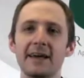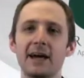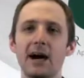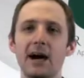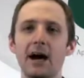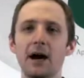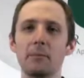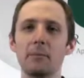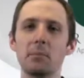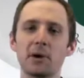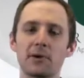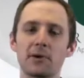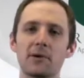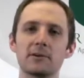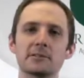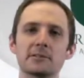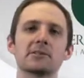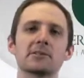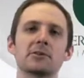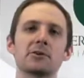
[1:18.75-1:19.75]
but
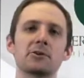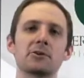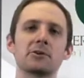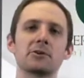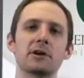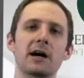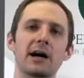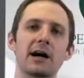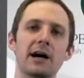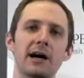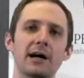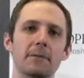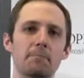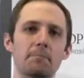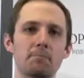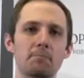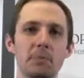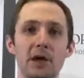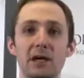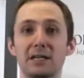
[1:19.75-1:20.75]
also
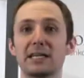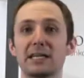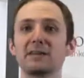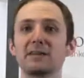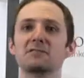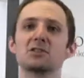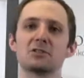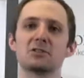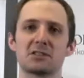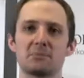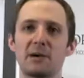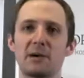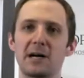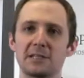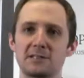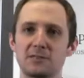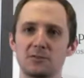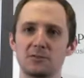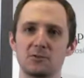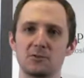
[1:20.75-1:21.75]
it gives you a
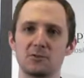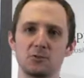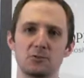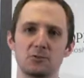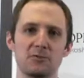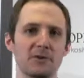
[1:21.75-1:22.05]
spot to